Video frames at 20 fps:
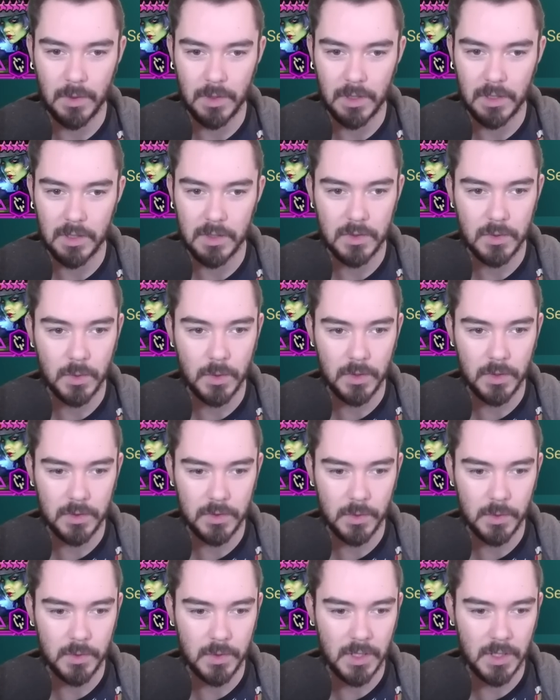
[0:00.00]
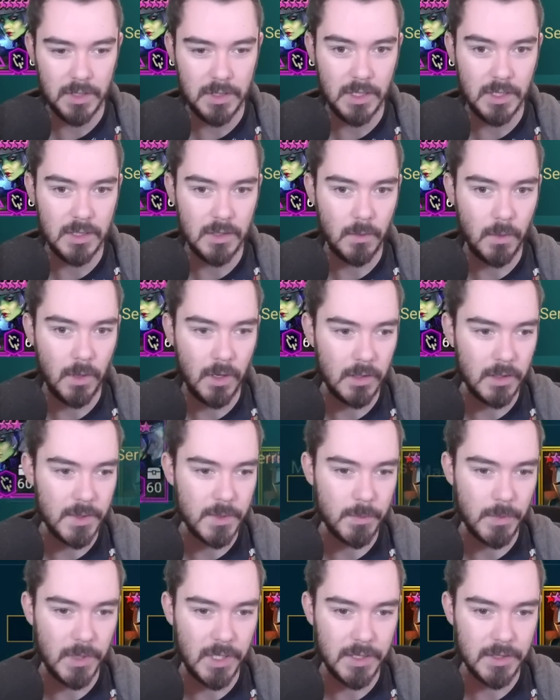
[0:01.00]
We're going to sword, sword trance into
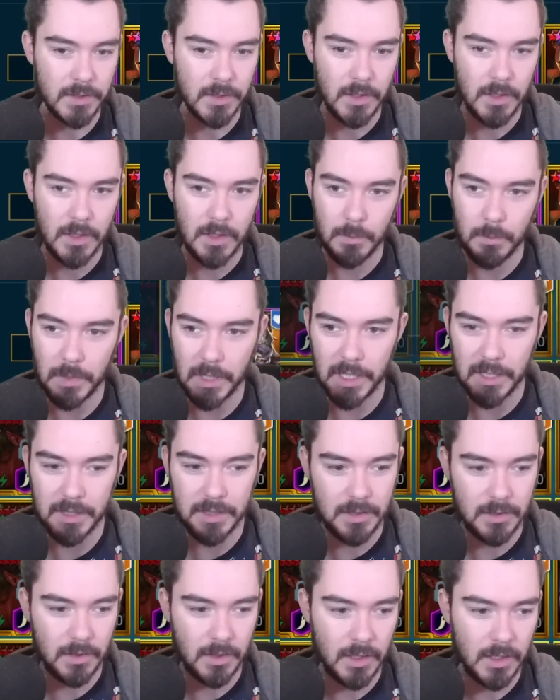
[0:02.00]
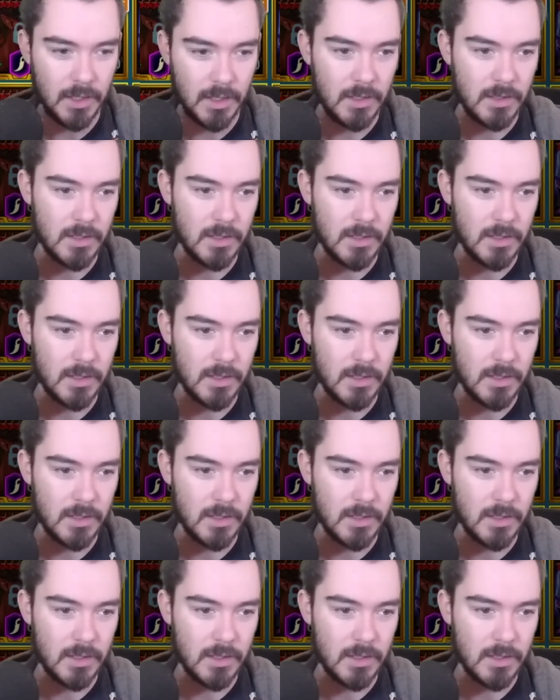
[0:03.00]
Heartless Bliss, Blitz, and